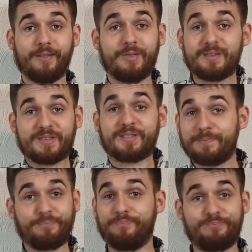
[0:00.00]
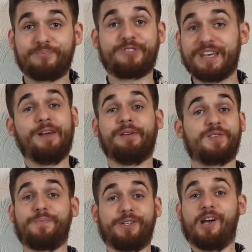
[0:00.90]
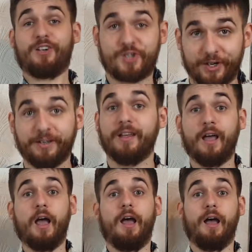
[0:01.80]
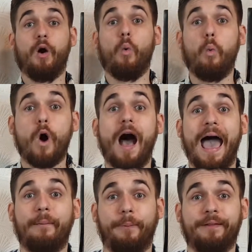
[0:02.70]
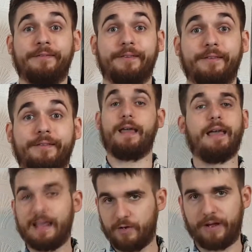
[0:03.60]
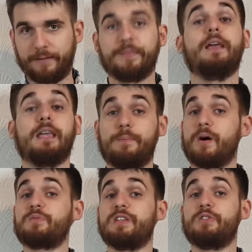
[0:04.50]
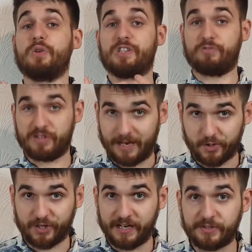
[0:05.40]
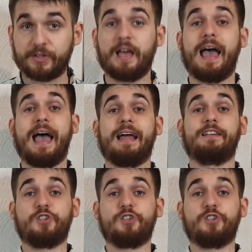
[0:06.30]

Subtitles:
This is a serious production. What happened? Anyway, he bumps into his receptionist, and